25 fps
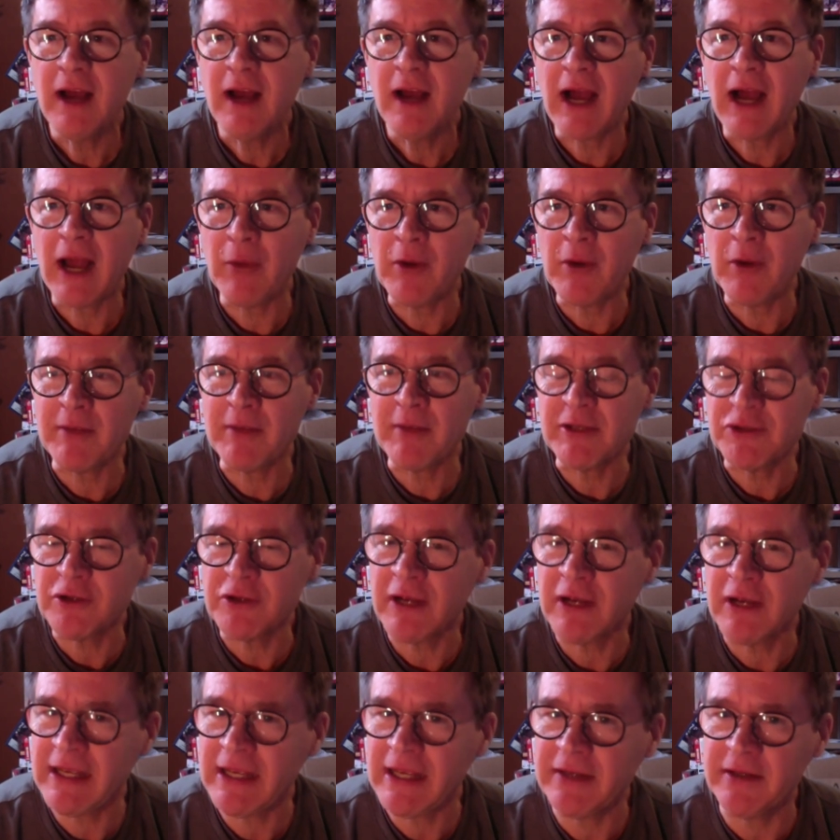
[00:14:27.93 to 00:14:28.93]
I want to make
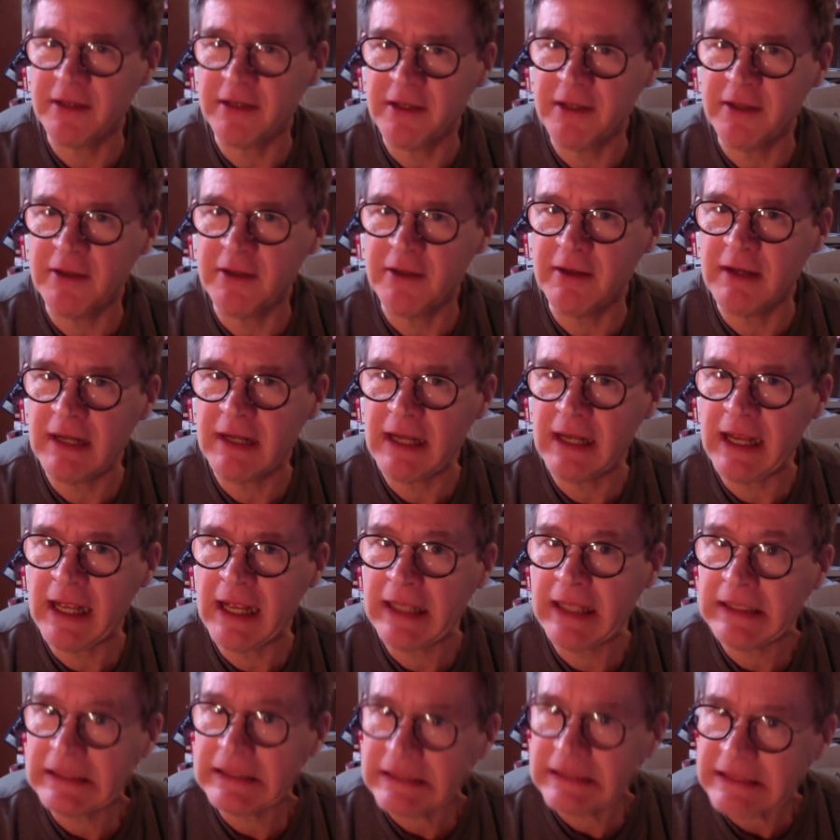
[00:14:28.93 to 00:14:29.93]
sure I hand it in
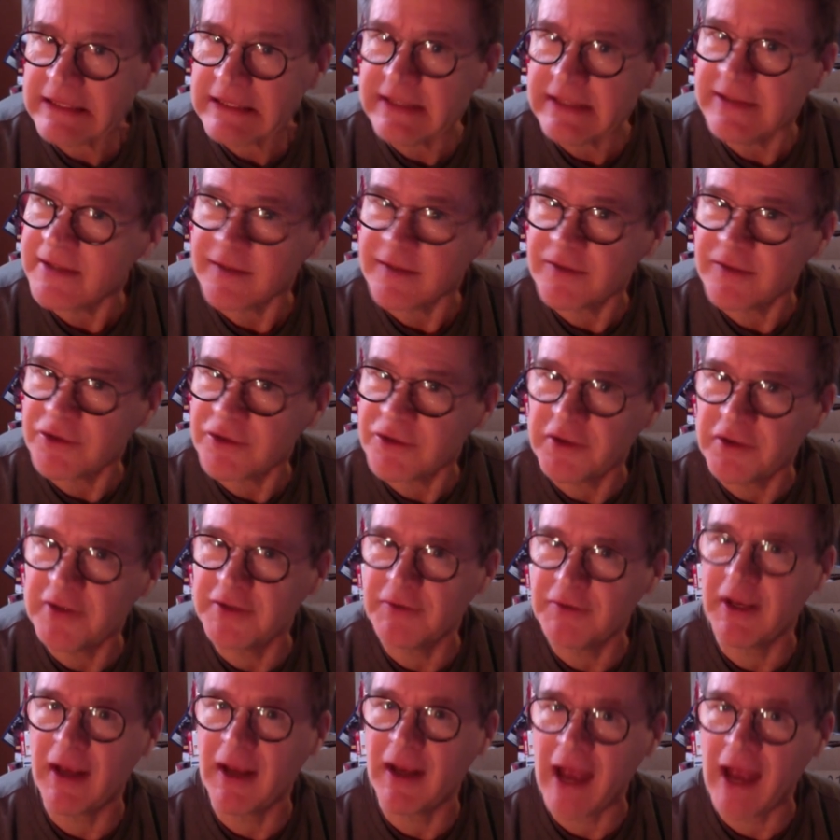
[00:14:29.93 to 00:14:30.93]
at least as good
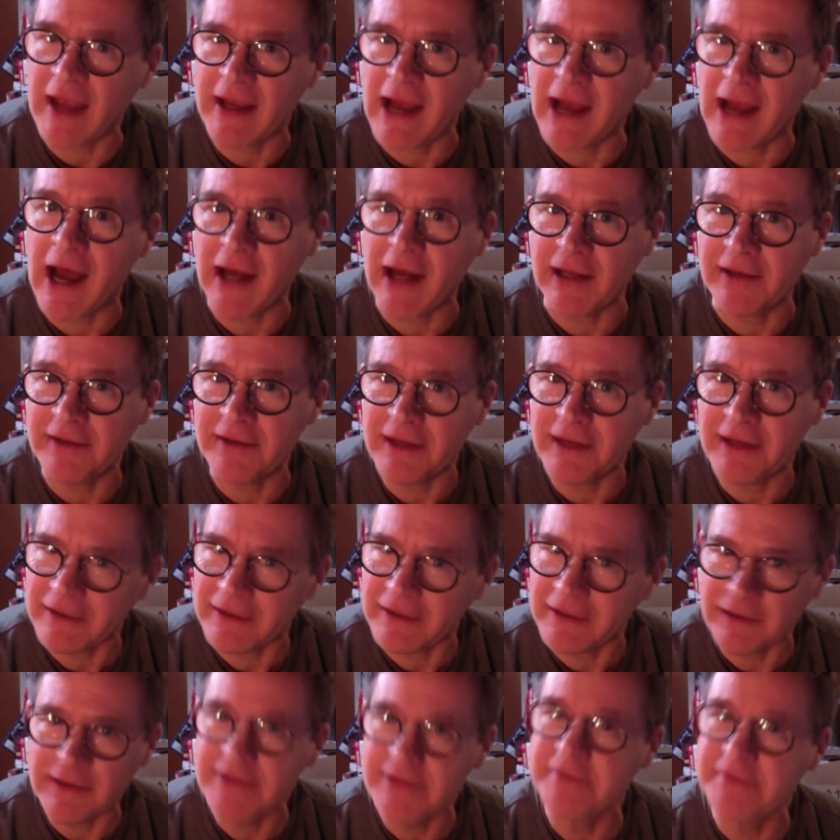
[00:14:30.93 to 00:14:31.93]
as I got it. At
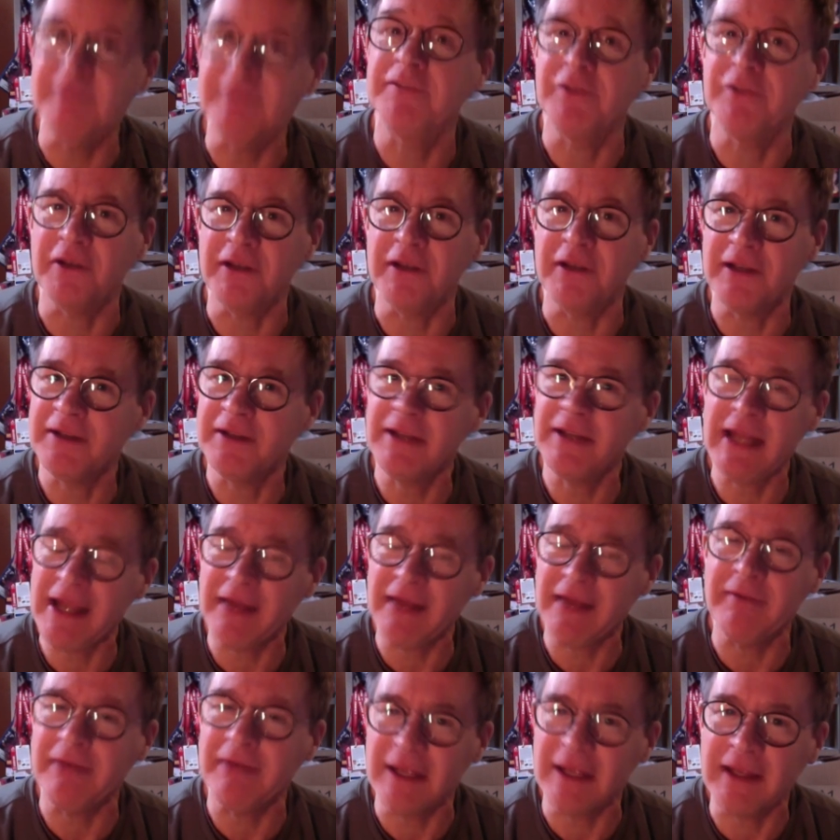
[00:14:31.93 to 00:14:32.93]
least as good. It
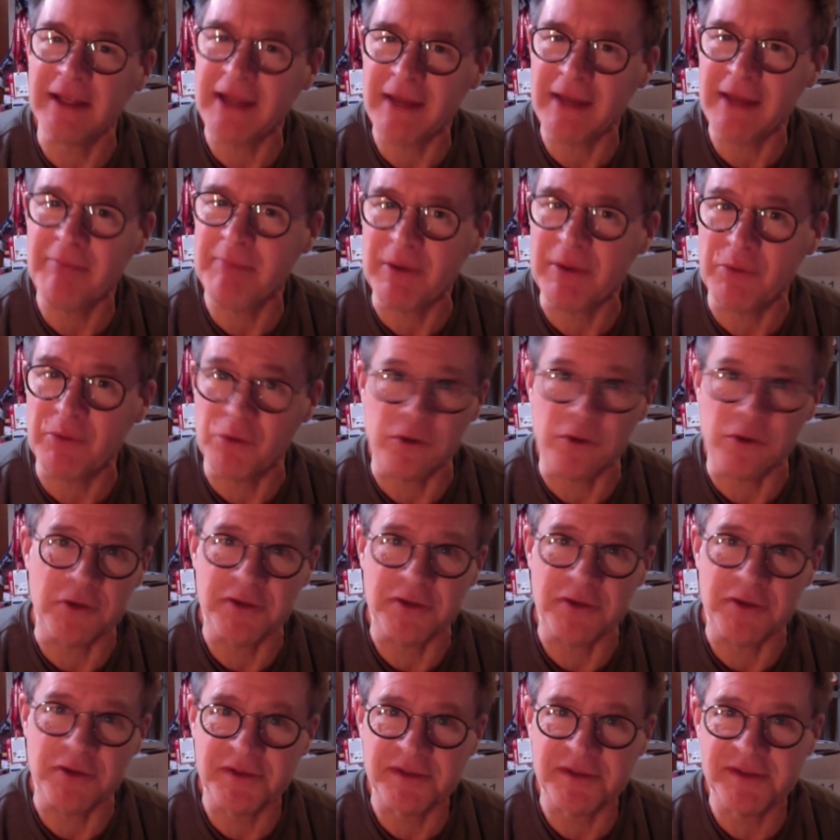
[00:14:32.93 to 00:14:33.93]
can't it can't be
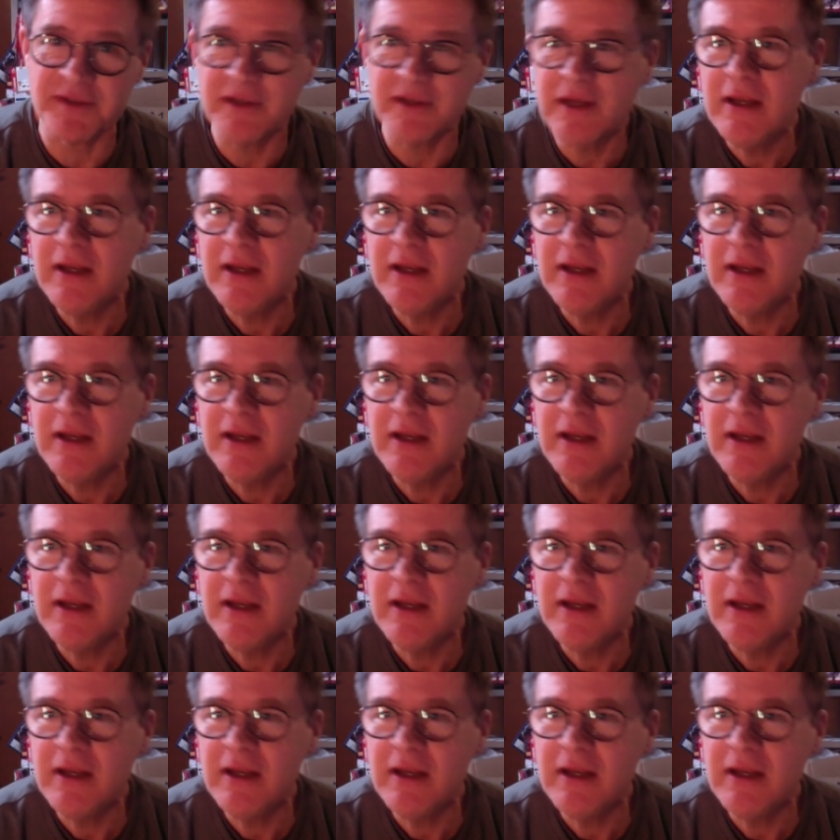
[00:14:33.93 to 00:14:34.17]
worse.